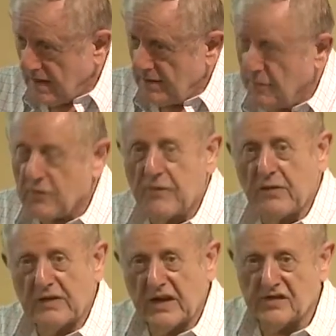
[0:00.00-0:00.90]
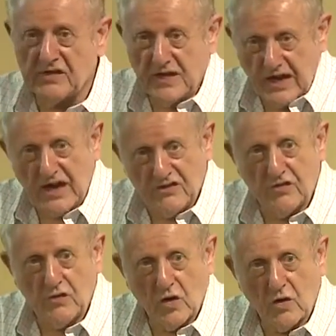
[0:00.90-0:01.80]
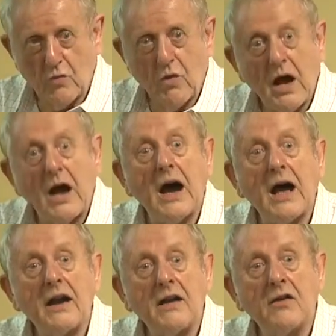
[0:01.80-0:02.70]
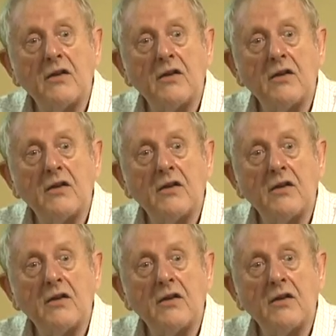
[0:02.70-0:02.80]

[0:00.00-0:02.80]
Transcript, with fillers: and the book of Revelation, as you know, are